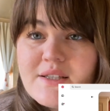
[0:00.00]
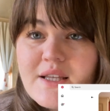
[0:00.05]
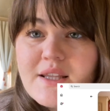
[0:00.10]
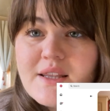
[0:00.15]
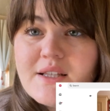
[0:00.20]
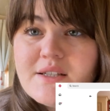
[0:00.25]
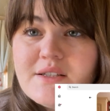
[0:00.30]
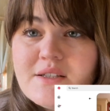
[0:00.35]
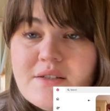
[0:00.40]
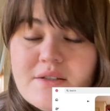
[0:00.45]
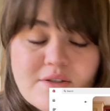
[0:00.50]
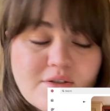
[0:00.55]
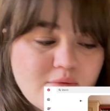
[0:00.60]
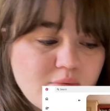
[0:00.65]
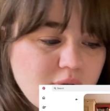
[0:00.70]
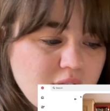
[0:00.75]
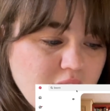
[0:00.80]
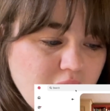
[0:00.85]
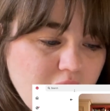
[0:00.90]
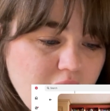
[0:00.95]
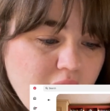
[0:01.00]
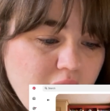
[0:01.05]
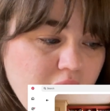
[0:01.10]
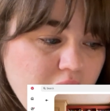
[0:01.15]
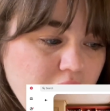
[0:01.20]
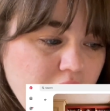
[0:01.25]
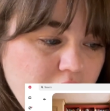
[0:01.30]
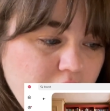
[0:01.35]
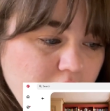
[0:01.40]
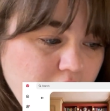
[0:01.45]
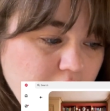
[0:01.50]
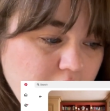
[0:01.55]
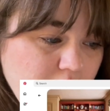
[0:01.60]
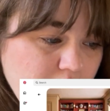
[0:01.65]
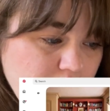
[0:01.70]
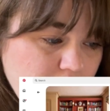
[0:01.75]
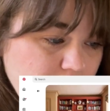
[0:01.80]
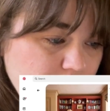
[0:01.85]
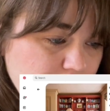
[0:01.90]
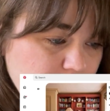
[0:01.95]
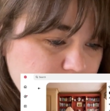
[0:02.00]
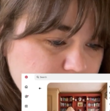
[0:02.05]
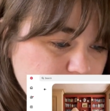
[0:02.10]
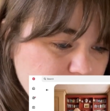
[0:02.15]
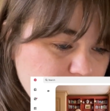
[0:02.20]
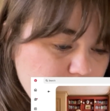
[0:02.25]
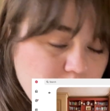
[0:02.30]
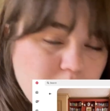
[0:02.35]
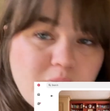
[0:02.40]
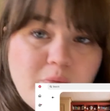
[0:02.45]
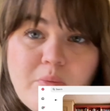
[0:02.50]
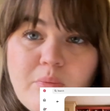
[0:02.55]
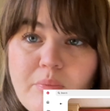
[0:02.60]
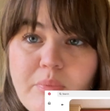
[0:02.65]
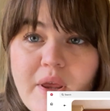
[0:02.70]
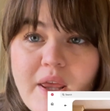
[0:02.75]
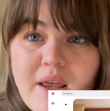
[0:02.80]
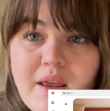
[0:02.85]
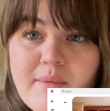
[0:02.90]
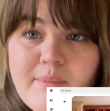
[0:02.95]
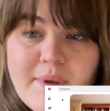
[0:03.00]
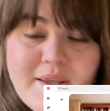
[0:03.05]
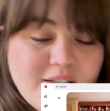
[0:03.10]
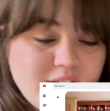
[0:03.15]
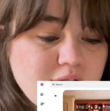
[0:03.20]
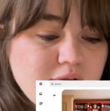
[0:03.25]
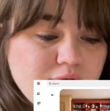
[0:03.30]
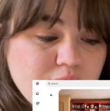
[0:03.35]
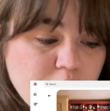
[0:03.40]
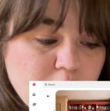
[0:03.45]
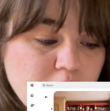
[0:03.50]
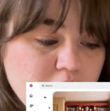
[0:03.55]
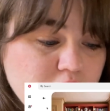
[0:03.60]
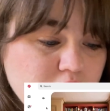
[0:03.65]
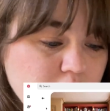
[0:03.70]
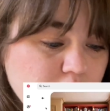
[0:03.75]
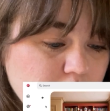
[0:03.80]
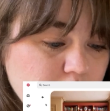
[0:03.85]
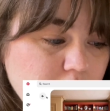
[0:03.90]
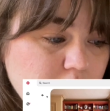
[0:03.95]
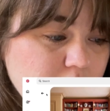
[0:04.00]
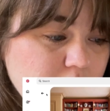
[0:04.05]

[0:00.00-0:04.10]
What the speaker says: like this, it just really, it's such a big piece of furniture